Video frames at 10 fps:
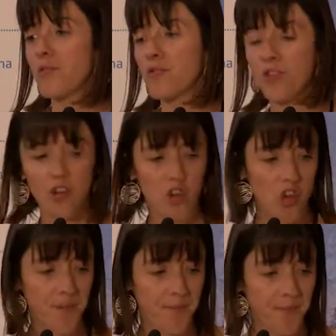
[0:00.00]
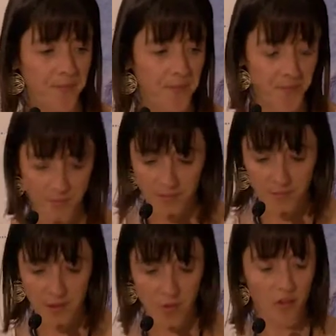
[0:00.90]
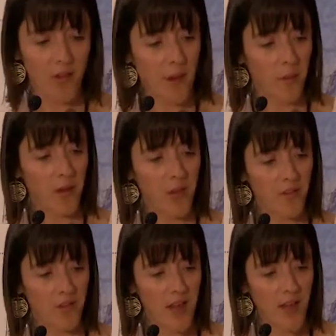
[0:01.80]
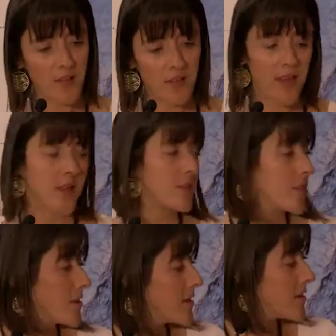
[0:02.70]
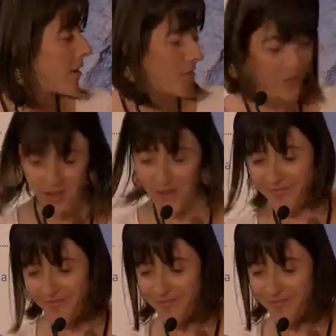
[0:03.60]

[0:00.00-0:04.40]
research. So I'll just hand back over to Kate to get into the details of it.